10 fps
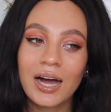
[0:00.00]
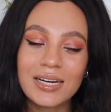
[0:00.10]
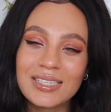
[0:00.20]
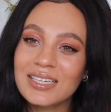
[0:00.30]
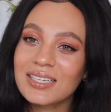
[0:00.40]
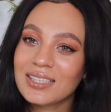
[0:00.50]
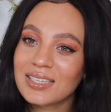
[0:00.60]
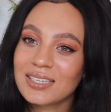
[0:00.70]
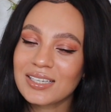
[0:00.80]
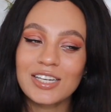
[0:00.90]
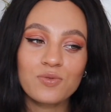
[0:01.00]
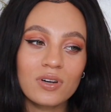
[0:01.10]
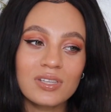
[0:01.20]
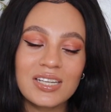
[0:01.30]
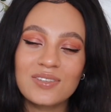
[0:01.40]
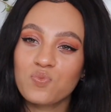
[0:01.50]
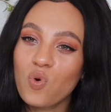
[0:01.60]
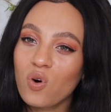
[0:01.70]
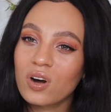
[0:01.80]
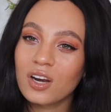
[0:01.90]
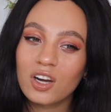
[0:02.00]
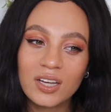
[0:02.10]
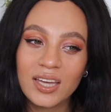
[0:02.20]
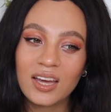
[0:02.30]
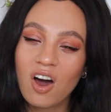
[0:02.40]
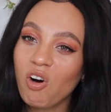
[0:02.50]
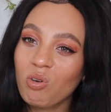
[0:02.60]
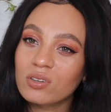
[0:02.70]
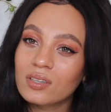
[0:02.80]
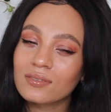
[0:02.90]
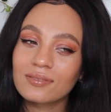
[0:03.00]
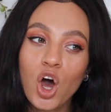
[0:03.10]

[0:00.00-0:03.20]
I need these. I want these worn looking old